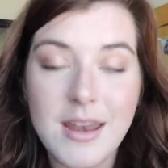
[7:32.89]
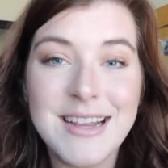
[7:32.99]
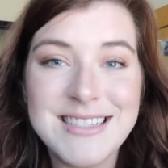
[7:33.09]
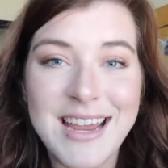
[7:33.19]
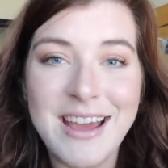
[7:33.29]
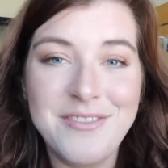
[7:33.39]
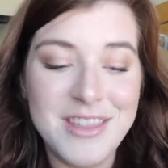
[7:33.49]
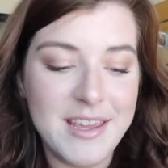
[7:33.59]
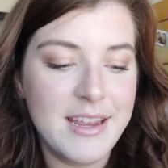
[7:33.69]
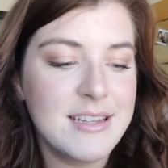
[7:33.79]
Next I
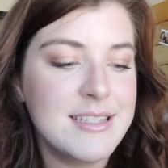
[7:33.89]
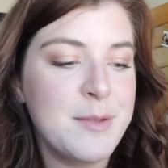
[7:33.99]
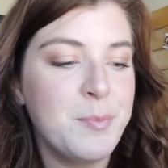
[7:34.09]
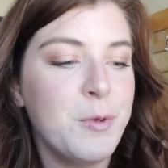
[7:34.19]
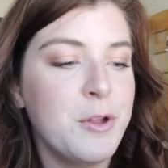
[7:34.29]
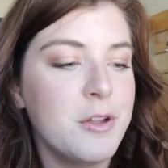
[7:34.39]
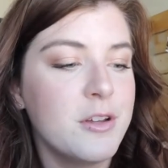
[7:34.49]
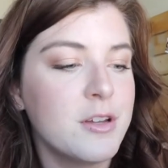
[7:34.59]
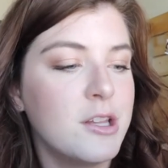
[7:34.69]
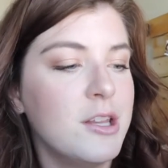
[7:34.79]
have the
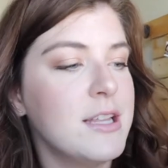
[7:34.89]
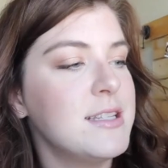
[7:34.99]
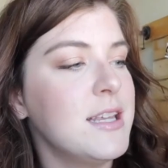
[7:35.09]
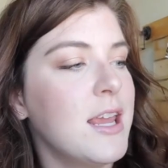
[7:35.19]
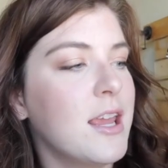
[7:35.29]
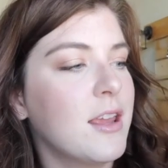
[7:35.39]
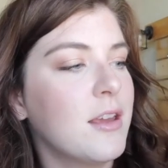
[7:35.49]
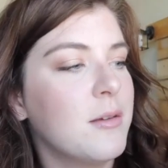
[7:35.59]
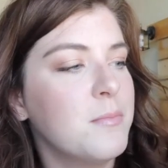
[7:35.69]
Simple Cleansing